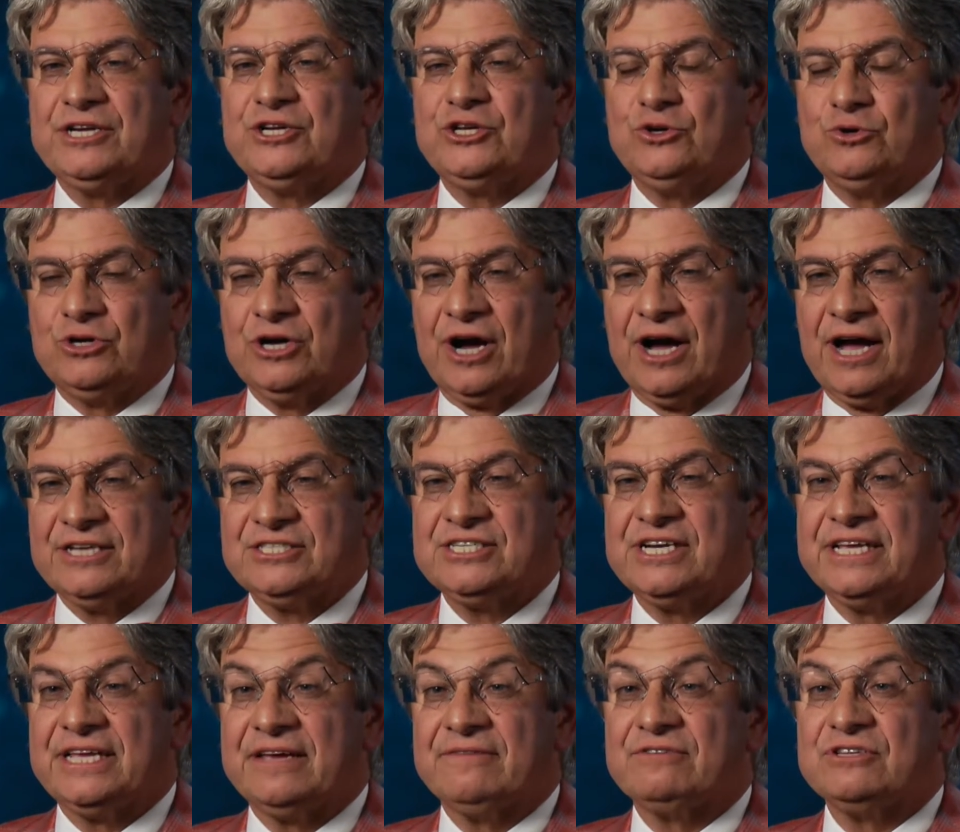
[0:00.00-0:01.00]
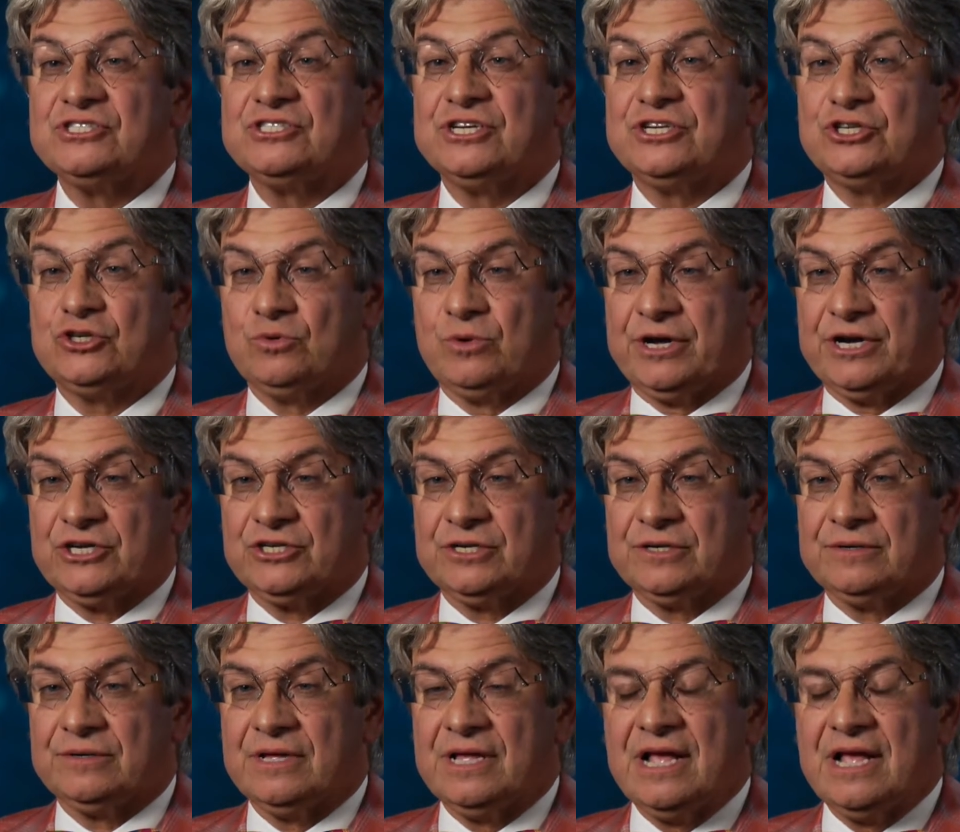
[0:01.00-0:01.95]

to utilize in a given situation.